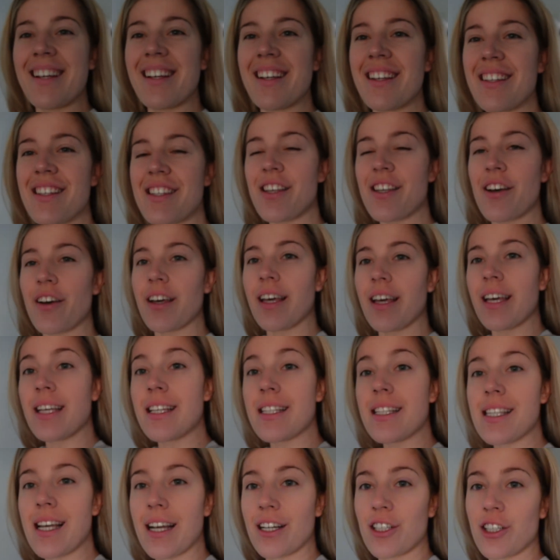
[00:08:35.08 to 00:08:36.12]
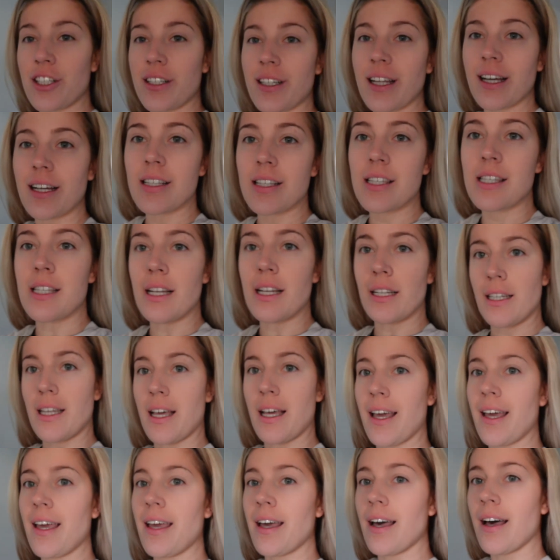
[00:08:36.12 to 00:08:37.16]
So it's actually now
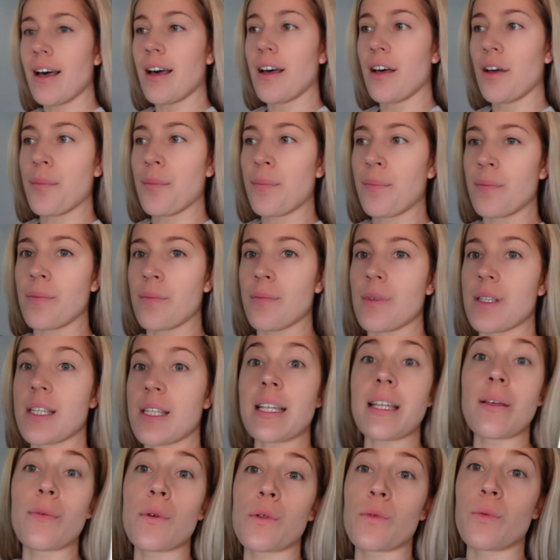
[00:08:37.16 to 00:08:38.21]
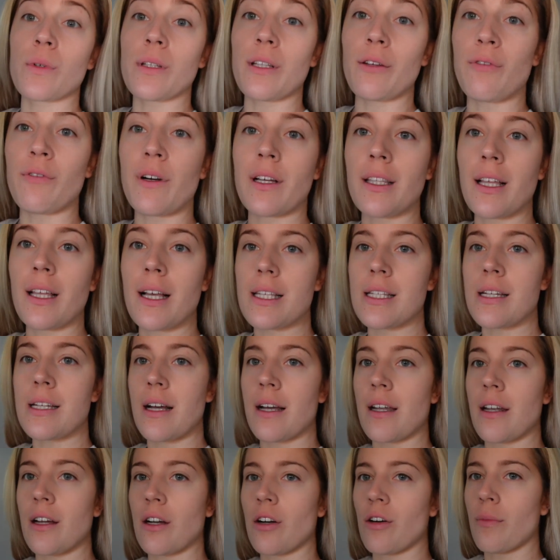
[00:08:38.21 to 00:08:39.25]
Sunday. Sydney was really fun last night
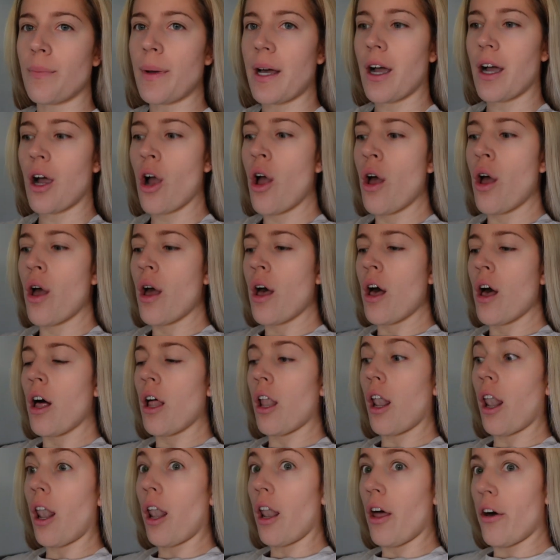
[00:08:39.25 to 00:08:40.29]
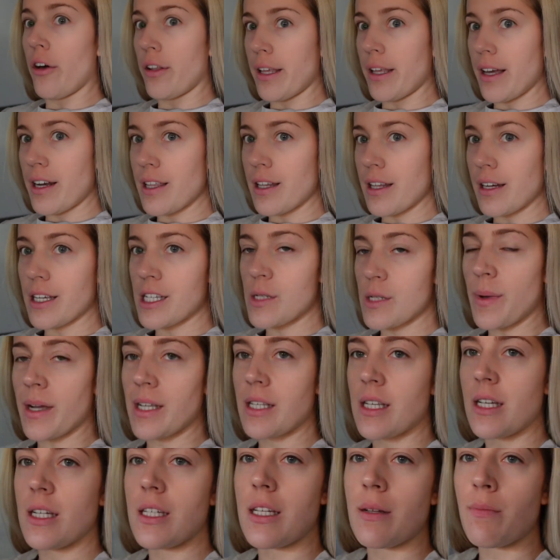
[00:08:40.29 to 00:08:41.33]
and I got back a lot later than
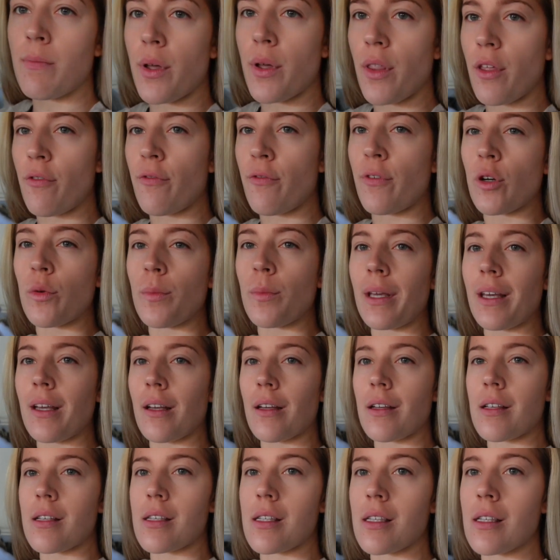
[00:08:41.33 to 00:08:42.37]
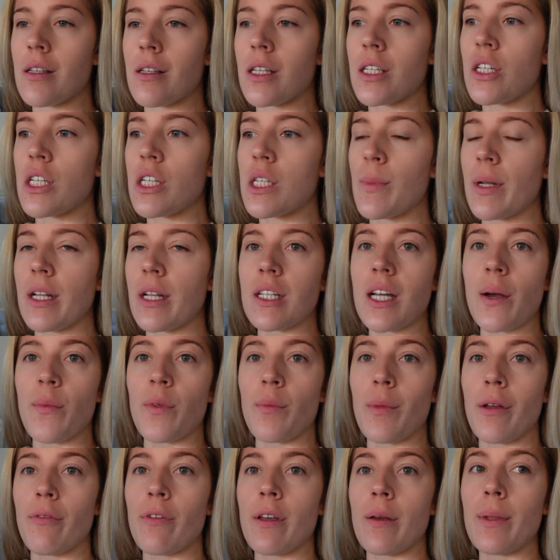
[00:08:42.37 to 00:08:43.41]
expected. Didn't bother filming because I was just spending time with
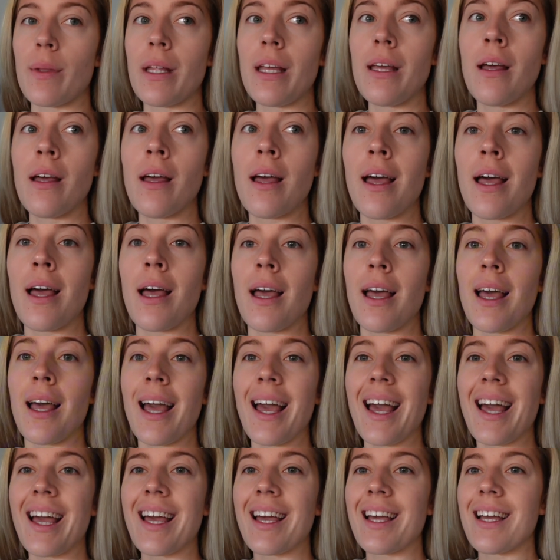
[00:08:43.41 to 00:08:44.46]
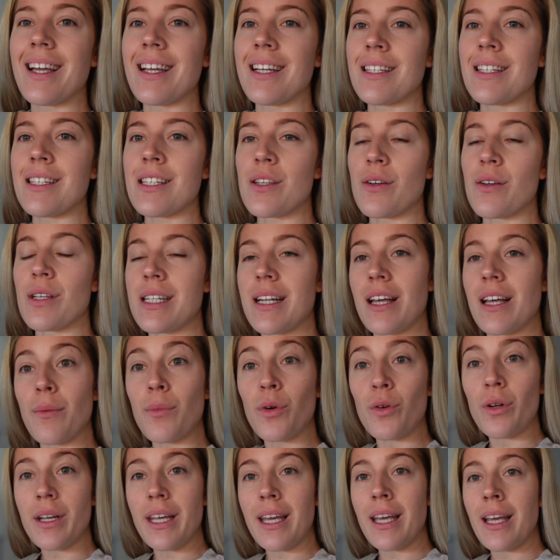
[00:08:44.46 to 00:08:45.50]
my family. And so it's now the
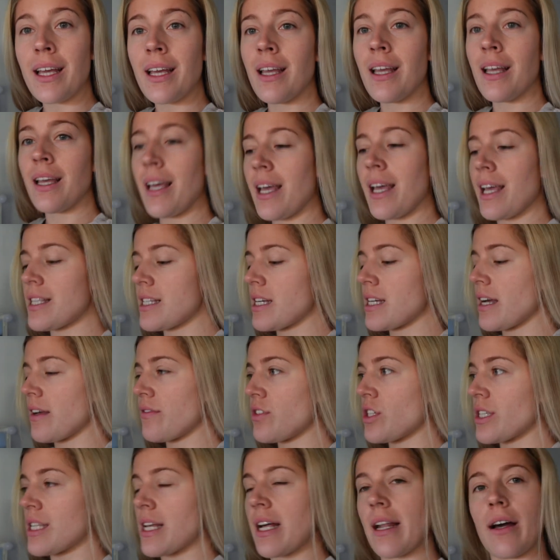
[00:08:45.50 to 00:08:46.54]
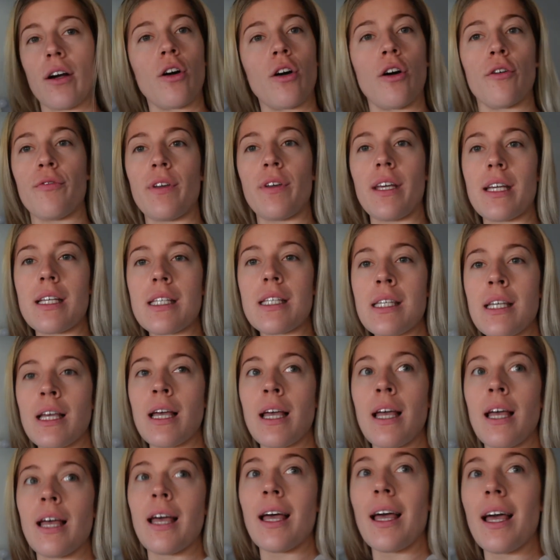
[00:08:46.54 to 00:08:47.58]
morning. Ed and I have just had our coffees
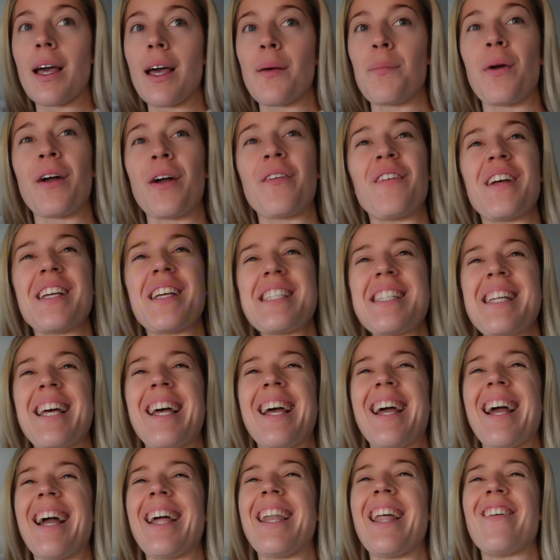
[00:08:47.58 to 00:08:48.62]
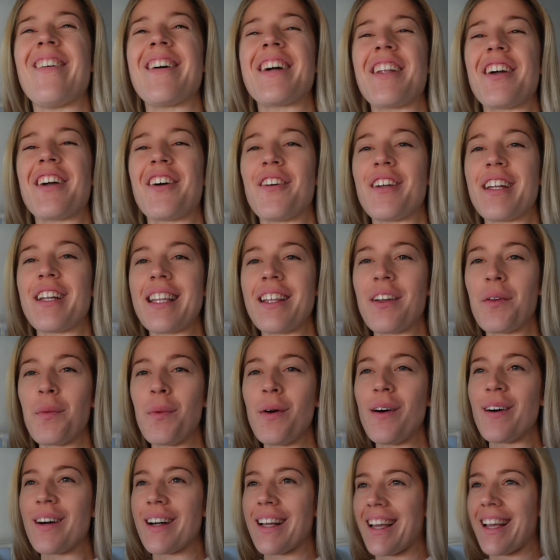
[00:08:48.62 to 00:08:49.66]
and breakfast, and now we're gonna go on a little
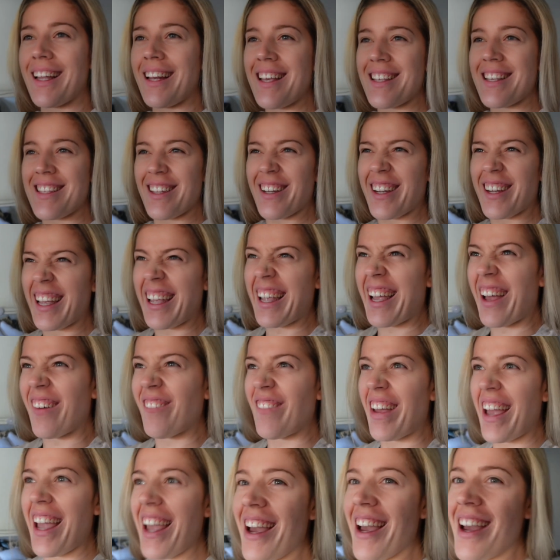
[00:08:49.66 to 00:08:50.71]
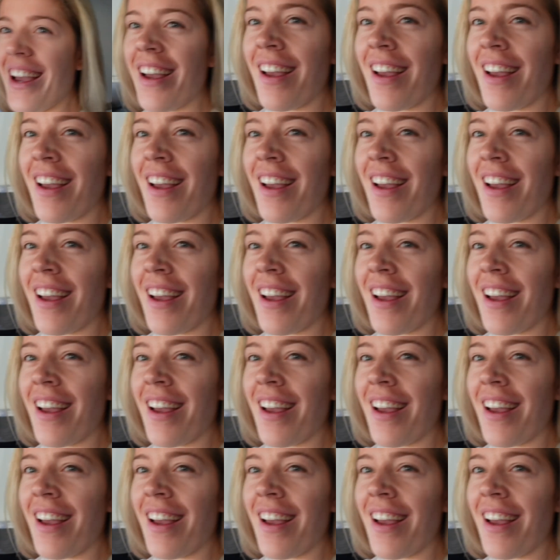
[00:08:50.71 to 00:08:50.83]
walk. And he's looking at me.